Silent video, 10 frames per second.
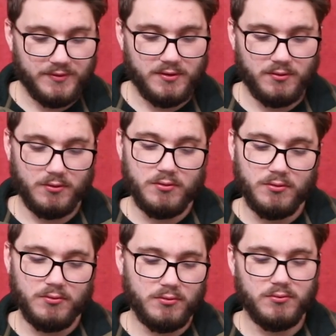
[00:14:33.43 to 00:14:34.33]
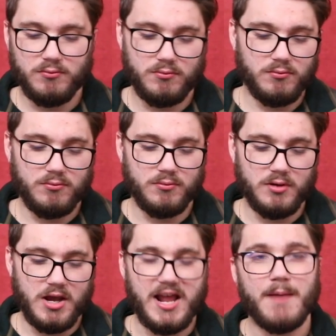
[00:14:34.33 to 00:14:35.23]

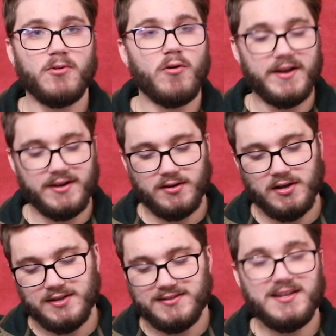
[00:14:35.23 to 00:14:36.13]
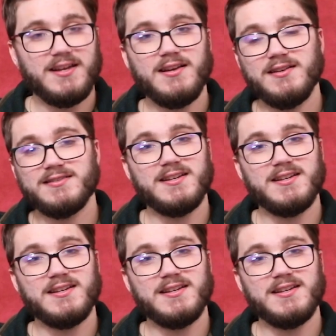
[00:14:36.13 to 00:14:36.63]
and I'm going 6,